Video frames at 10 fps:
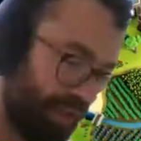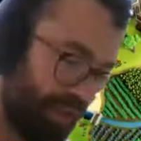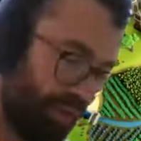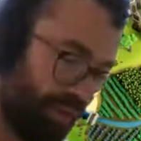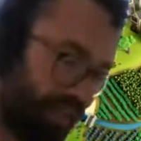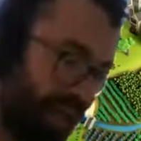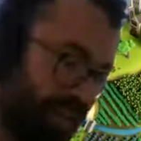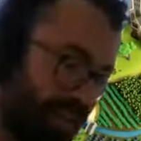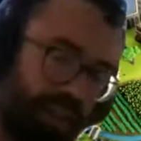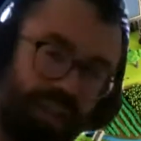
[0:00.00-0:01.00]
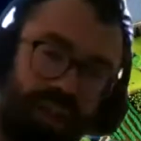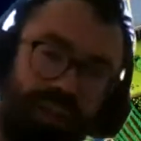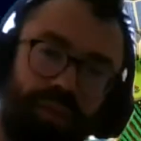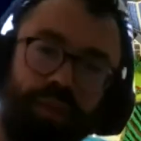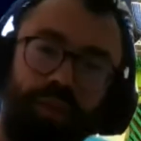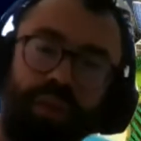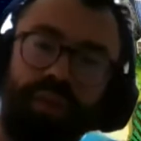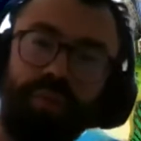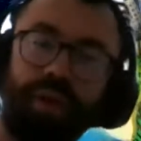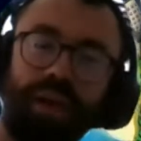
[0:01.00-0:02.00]
scattered in time zones where
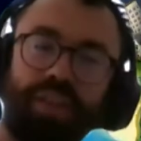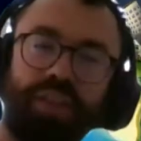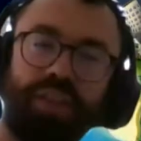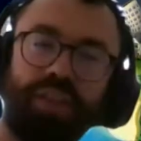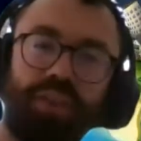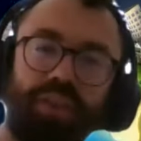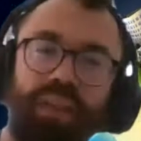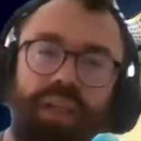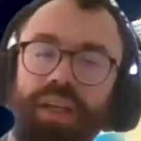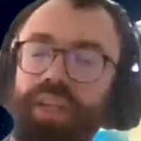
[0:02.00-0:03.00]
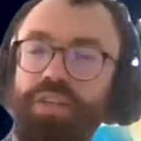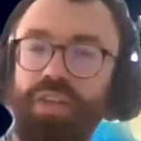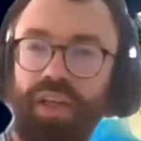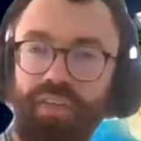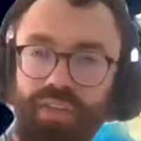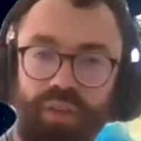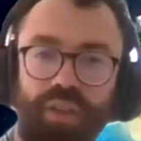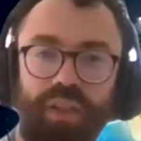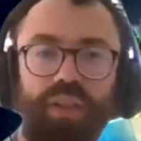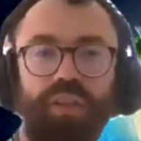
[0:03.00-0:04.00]
it's impractical, then you don't have to.
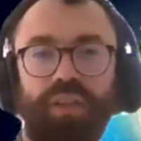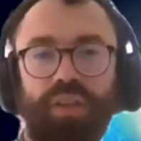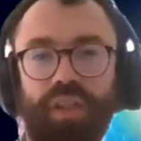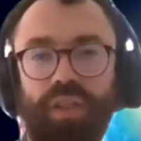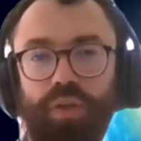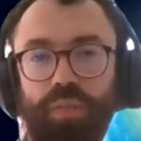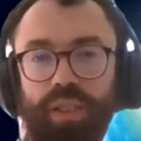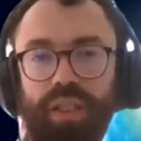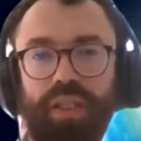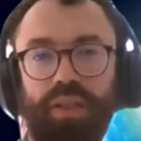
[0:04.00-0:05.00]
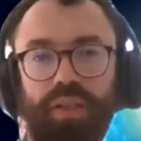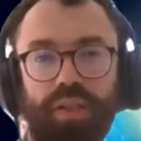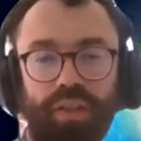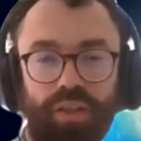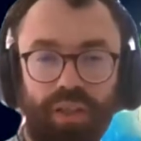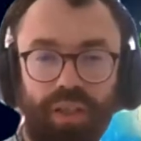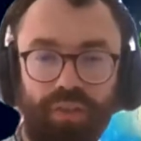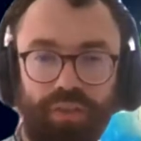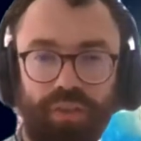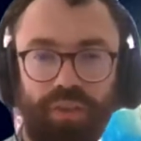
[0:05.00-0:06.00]
The thing that
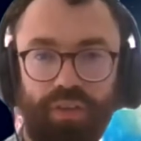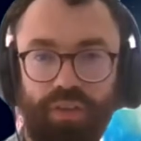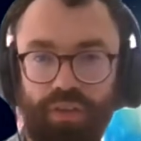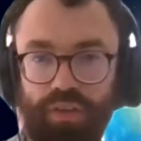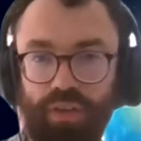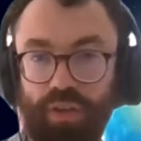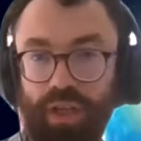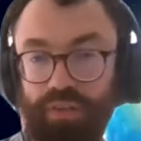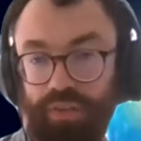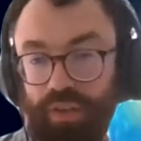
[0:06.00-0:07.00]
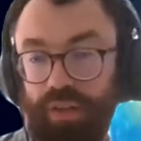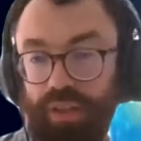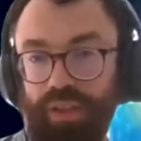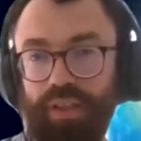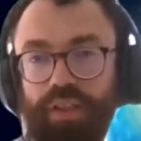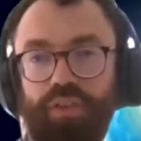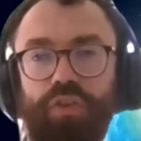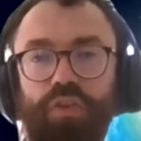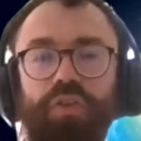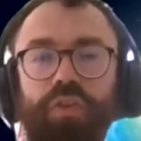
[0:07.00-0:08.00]
is necessary is
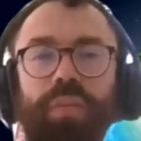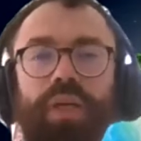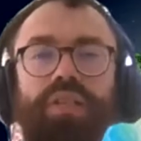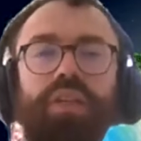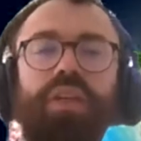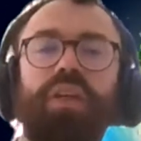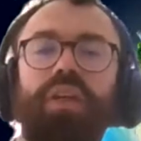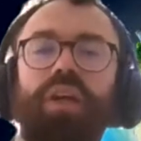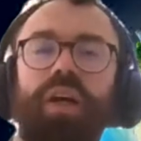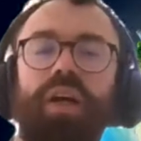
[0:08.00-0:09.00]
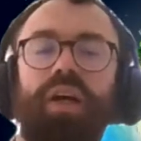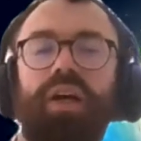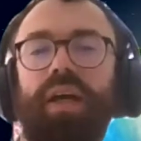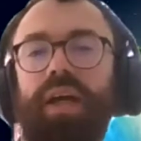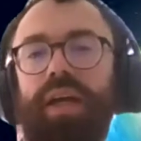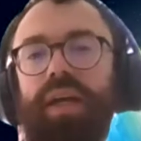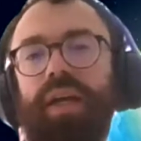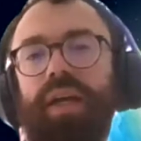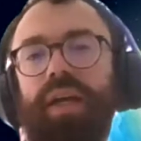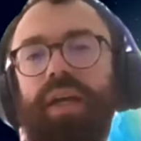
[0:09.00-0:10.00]
to submit at
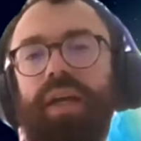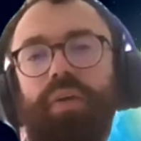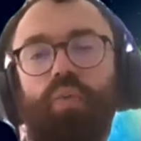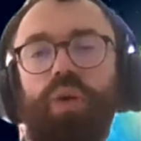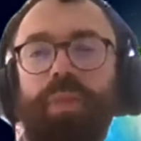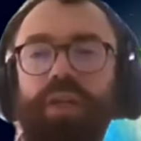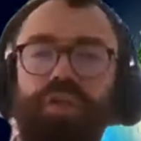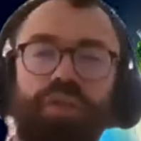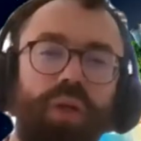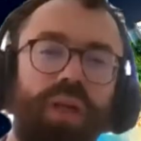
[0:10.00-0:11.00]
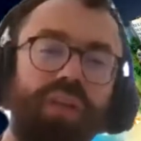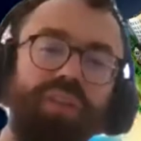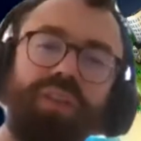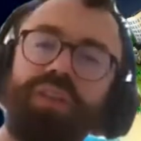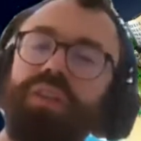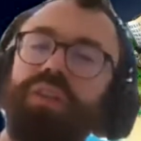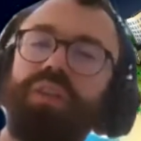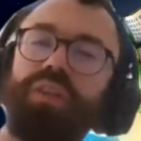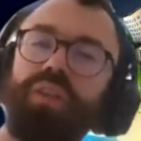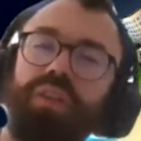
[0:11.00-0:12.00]
1 minute to 12
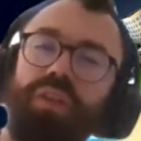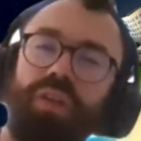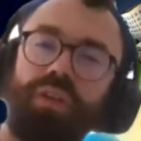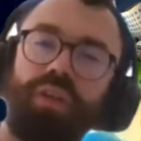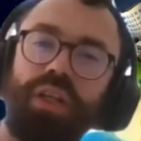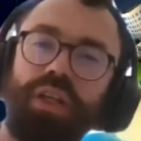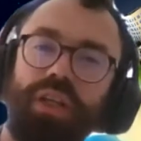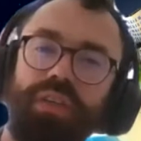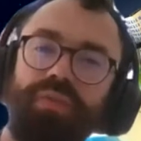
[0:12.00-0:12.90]
on Sunday night.